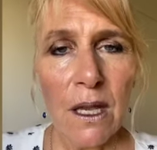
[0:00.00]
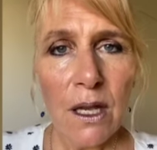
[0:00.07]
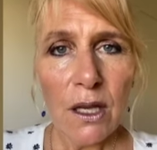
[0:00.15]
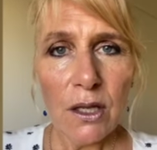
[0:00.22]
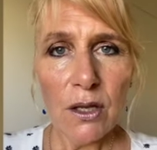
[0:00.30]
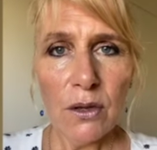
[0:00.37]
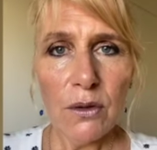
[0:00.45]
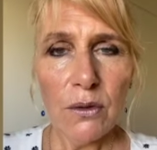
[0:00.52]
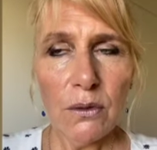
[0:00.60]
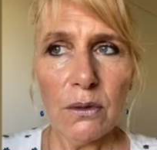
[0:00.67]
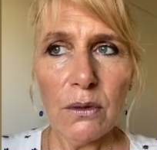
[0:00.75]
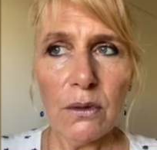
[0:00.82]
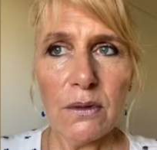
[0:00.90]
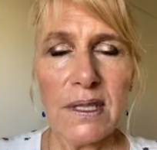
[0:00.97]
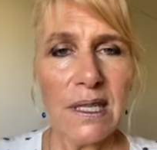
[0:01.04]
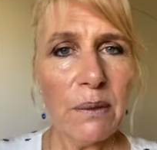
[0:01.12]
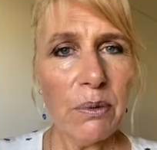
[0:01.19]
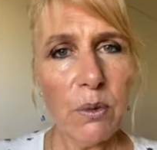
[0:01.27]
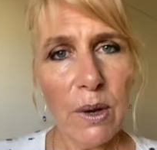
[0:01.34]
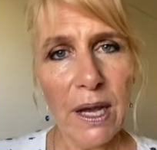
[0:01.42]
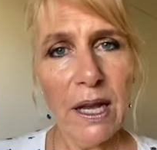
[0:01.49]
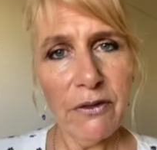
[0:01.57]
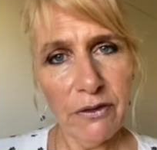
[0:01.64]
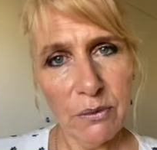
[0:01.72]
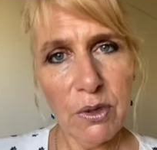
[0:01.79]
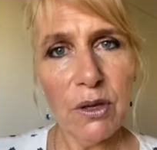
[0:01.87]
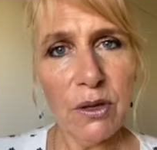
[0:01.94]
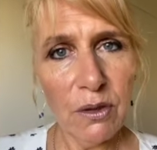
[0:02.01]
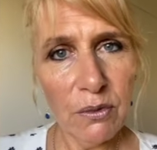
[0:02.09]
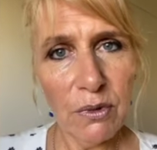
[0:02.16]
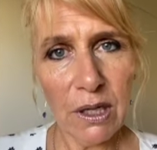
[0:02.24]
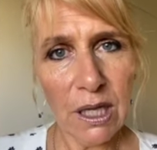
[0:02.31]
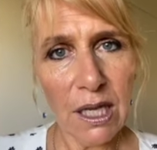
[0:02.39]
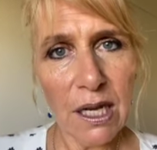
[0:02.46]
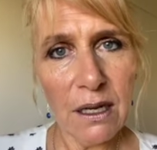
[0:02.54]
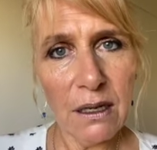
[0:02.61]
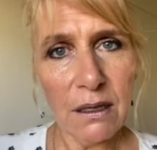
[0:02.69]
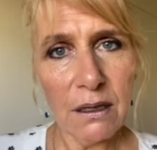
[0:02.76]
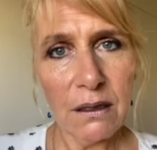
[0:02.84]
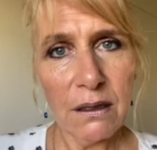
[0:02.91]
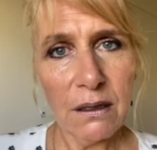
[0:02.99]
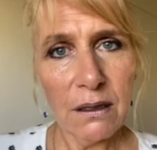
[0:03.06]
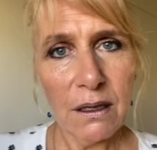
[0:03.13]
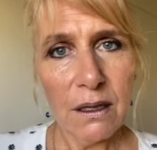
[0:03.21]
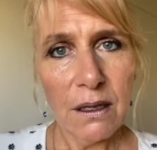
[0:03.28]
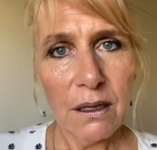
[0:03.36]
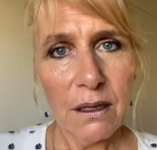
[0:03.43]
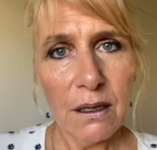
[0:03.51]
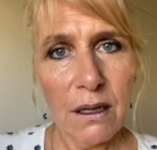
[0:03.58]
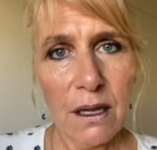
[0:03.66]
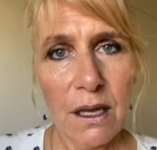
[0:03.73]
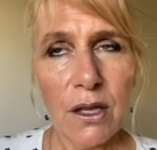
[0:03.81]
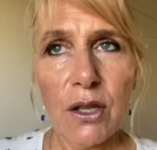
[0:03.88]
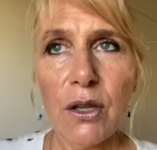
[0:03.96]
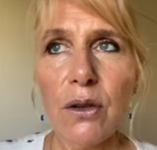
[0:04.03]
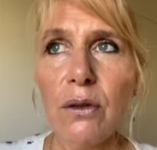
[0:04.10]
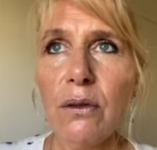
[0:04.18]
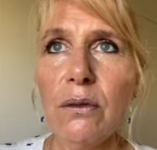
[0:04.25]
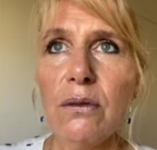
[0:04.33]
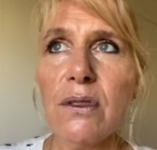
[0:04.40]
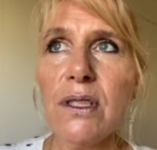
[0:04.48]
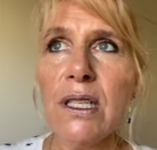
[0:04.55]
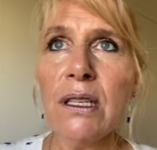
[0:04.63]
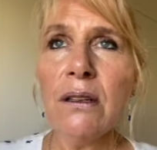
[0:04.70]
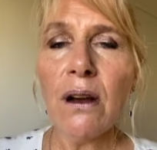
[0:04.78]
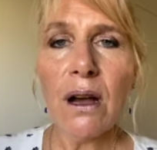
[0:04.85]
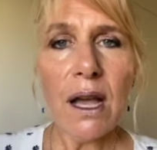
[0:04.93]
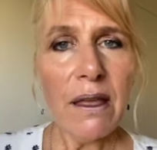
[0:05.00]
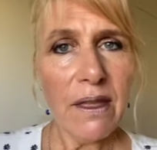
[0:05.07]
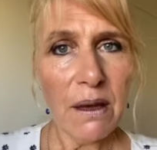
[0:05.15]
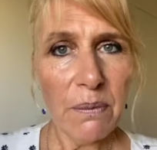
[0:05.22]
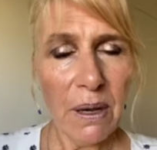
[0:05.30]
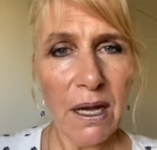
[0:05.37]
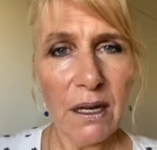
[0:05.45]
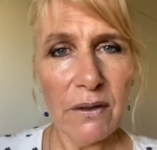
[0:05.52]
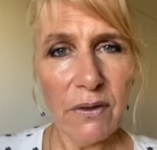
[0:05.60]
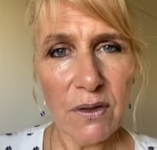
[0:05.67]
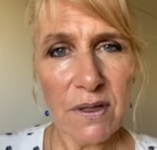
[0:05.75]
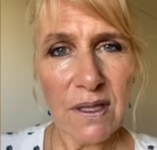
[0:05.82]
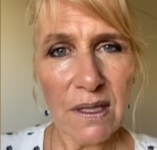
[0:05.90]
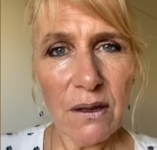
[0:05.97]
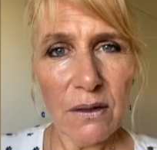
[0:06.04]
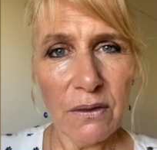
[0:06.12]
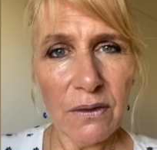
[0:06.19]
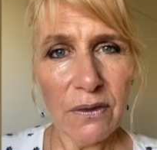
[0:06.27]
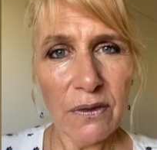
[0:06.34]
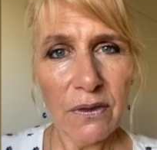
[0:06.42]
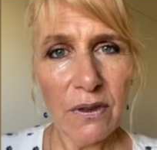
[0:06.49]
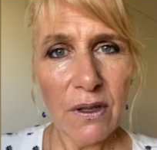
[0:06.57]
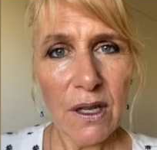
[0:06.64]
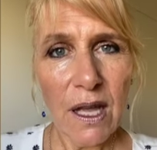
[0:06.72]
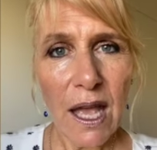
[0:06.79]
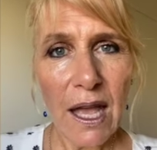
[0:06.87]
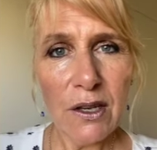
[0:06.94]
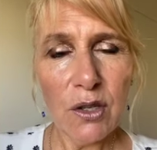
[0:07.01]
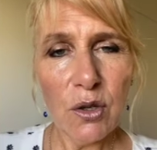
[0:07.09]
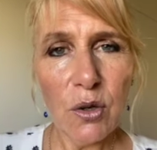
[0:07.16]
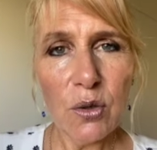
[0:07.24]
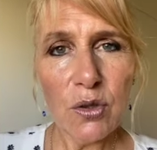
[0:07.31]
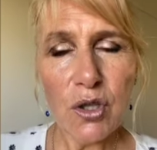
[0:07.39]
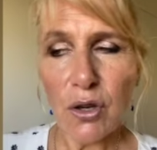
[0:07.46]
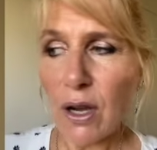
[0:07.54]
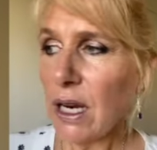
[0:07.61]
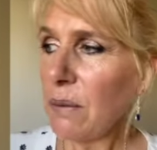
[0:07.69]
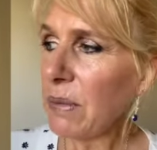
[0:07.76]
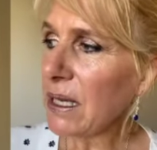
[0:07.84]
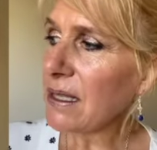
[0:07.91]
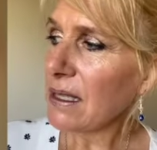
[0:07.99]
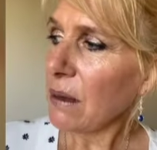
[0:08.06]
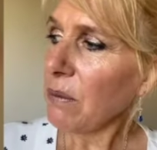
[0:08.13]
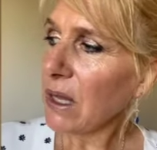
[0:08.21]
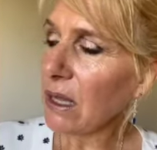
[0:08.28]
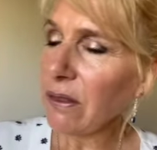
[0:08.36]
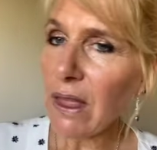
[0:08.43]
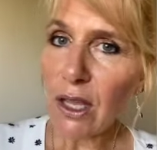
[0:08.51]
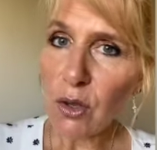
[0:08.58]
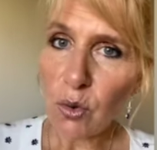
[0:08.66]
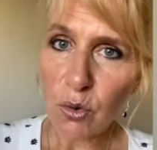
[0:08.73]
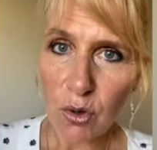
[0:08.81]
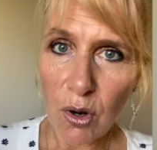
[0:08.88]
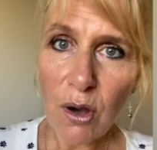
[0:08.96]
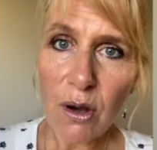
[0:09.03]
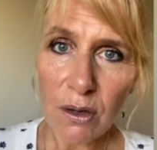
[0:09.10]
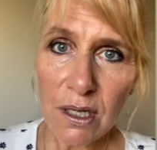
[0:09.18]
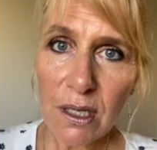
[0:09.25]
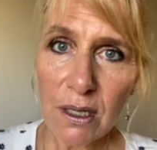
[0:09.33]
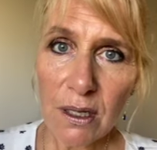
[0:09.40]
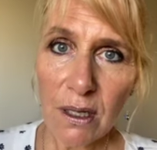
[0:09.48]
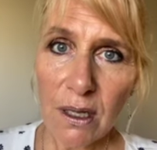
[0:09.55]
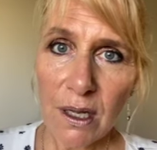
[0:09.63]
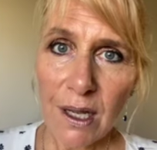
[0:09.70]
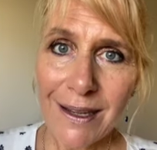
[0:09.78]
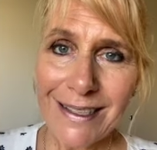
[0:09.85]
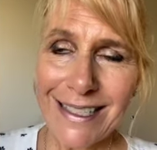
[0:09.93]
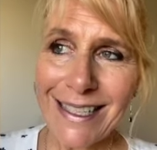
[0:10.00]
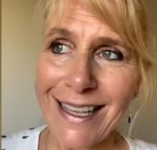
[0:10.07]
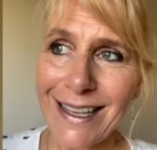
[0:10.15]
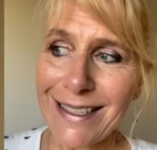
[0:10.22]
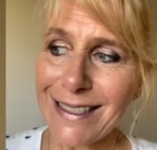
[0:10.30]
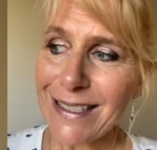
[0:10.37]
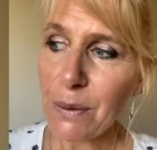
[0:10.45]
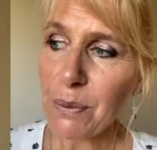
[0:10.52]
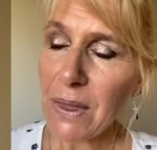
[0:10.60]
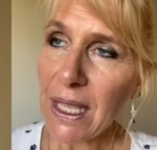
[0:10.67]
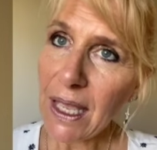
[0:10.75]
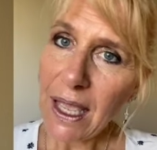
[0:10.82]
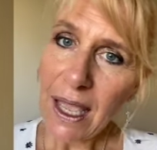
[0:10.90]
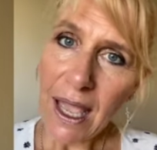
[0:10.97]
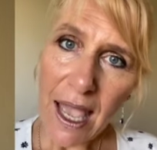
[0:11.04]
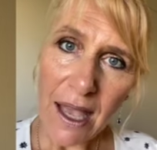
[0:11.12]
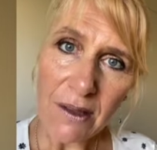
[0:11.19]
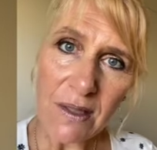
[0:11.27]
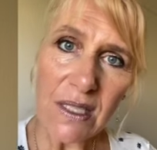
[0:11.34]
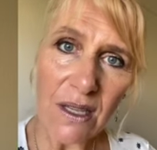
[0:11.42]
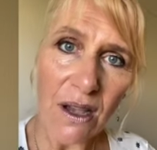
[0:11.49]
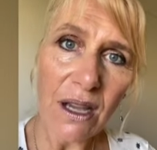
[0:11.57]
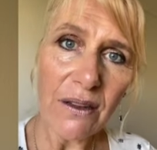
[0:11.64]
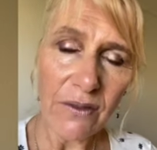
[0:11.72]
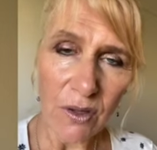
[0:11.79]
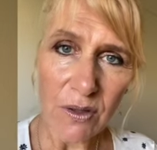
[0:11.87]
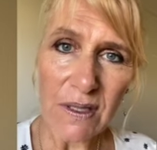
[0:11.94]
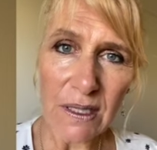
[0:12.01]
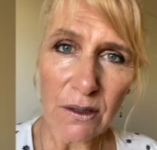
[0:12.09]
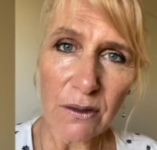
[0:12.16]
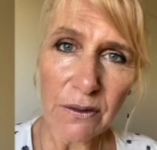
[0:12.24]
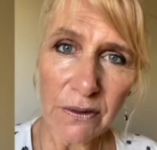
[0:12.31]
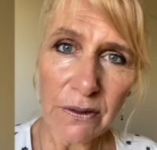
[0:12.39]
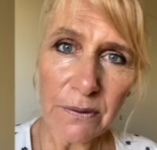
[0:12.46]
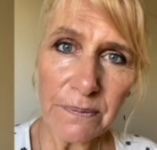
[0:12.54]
you step away from who you really are. You deny that part of yourself and you're trying to be something that you're not to get something outside of yourself.